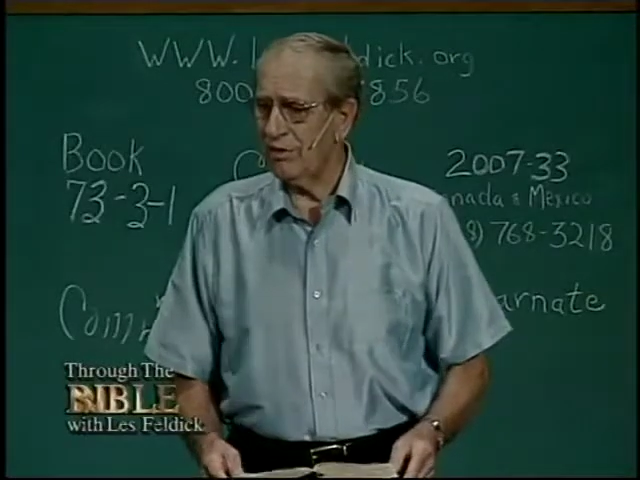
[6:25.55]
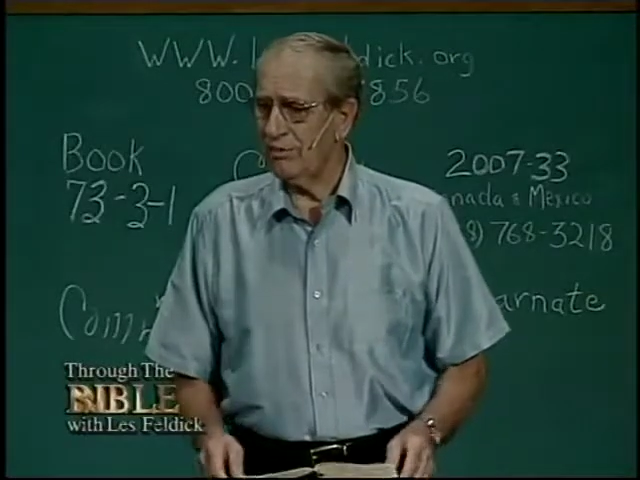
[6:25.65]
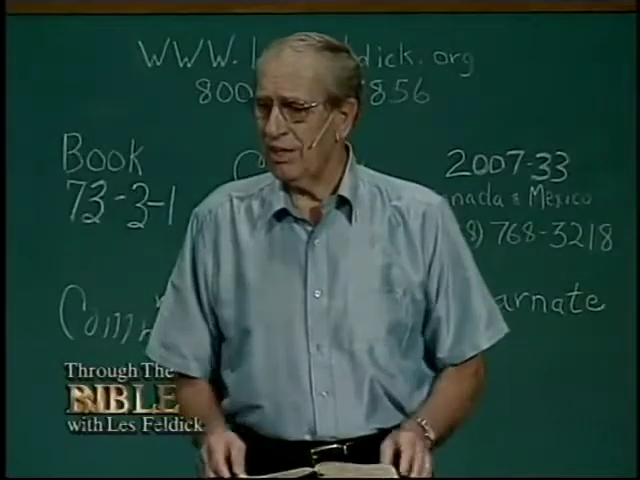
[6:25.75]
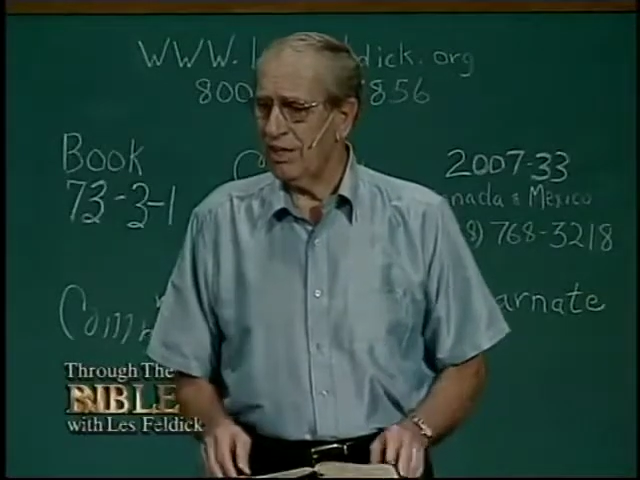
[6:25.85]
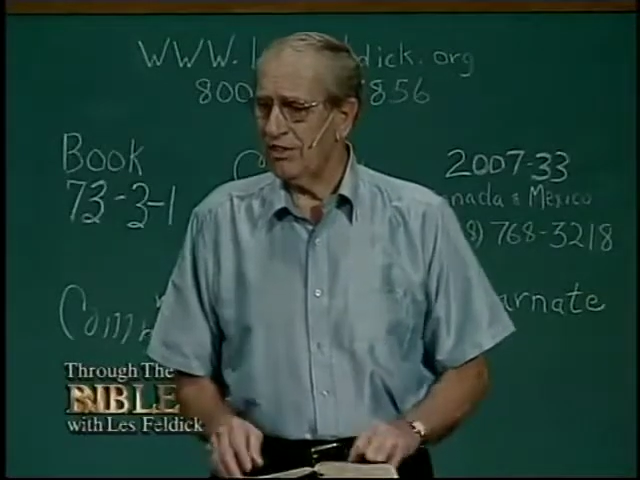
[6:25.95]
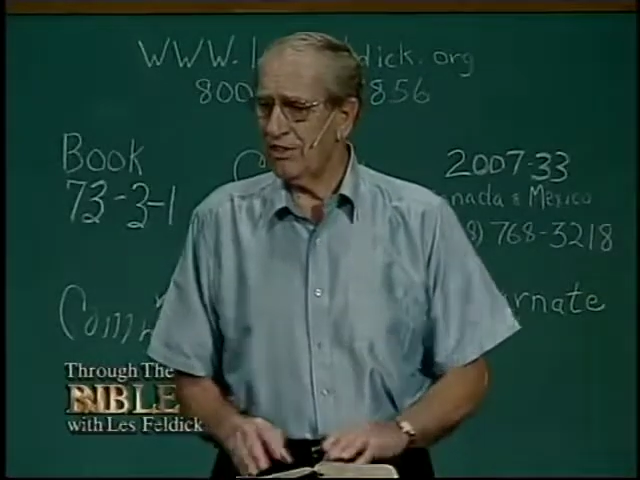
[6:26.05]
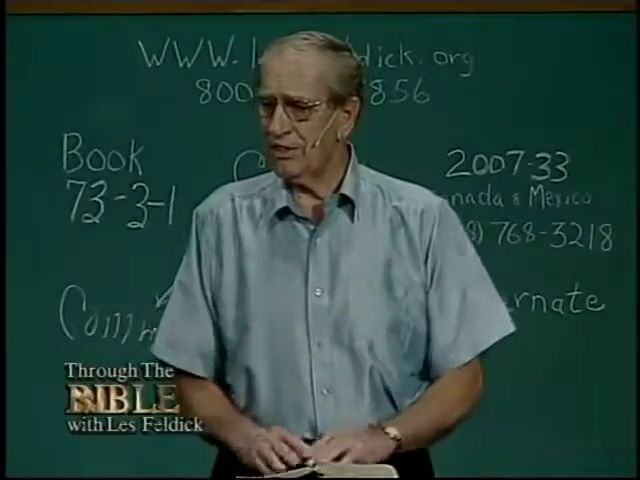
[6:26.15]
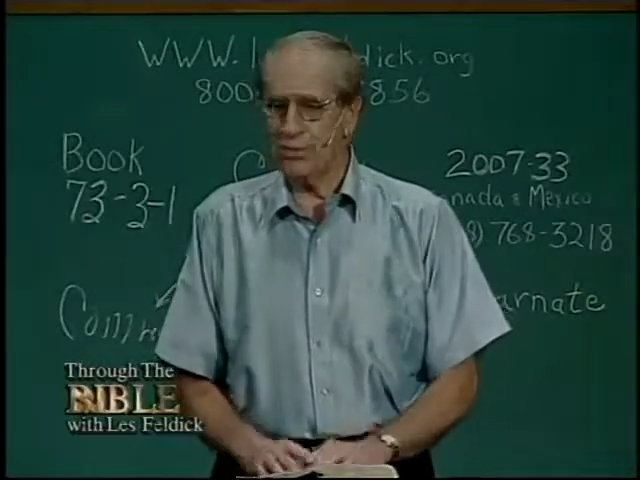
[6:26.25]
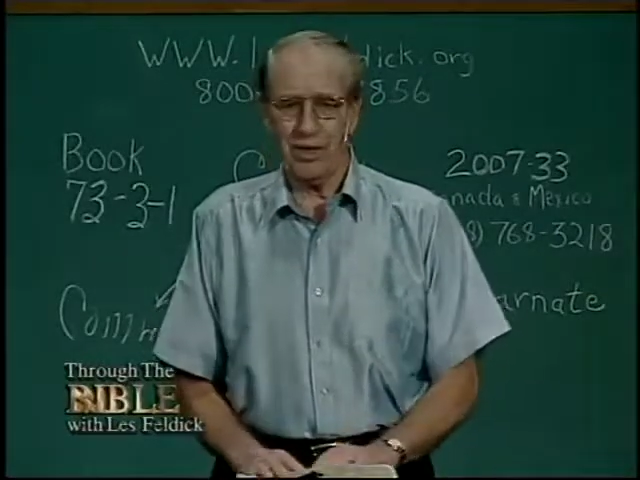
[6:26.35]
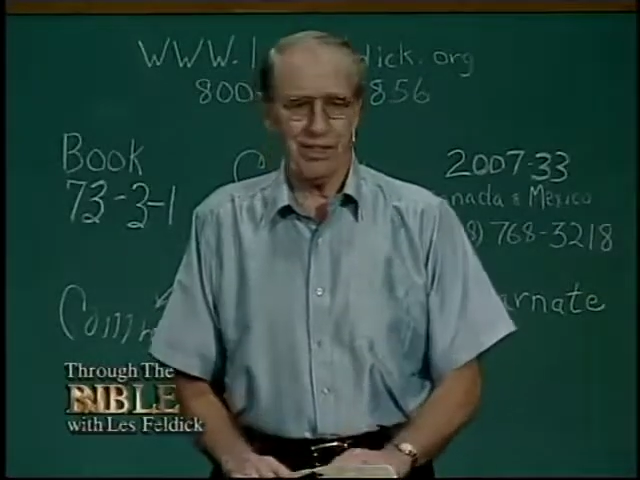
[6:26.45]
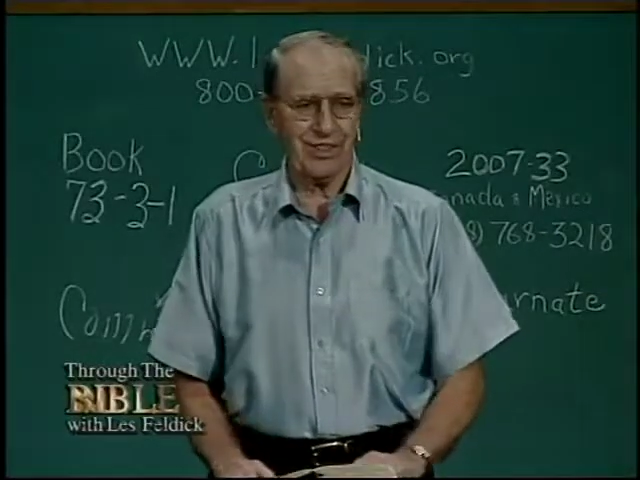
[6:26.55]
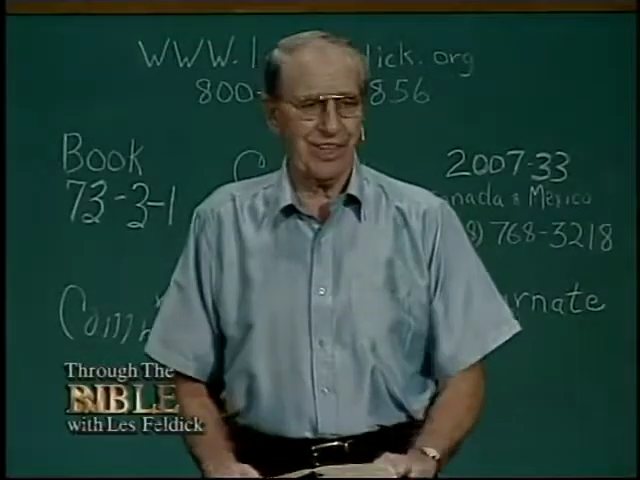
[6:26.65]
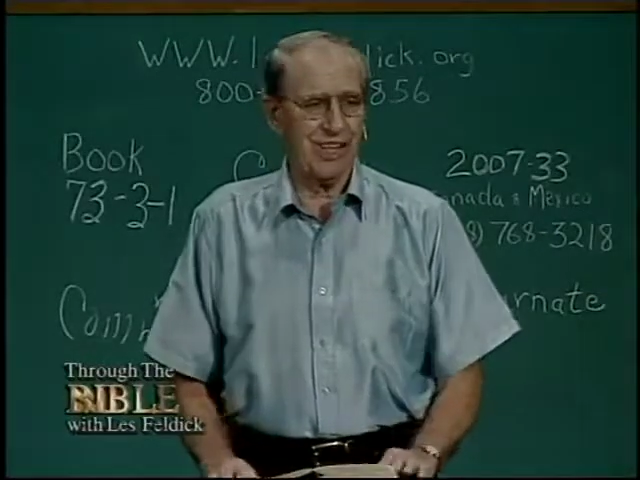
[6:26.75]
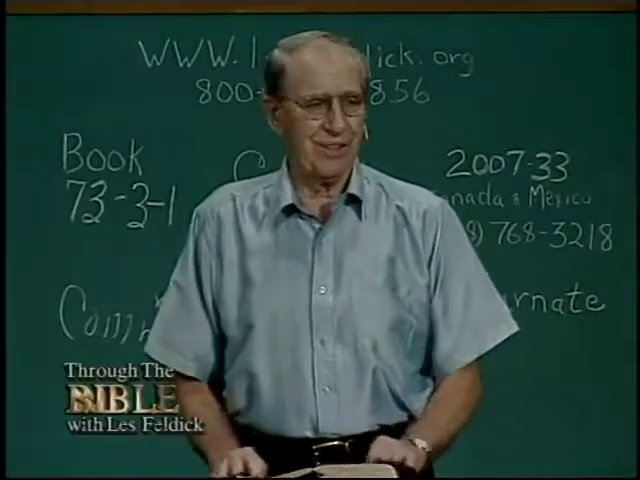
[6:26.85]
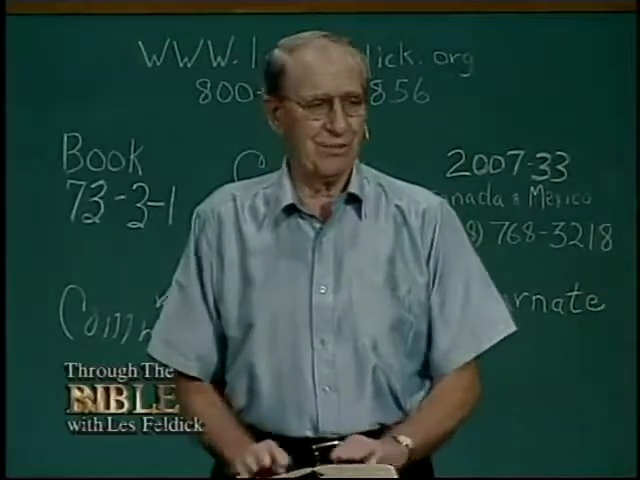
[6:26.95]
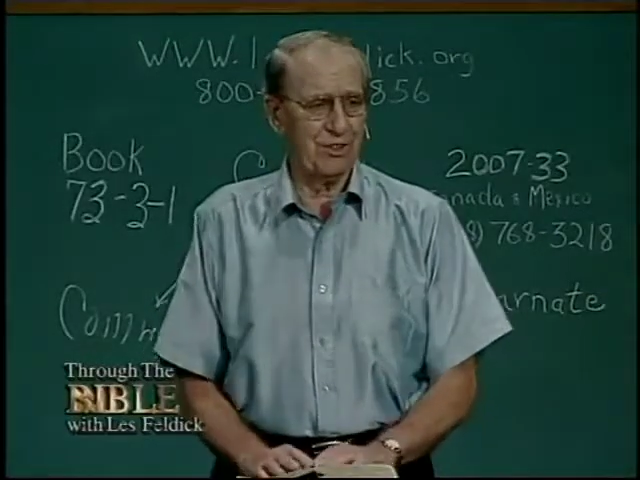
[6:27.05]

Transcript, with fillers: Mind your spare time.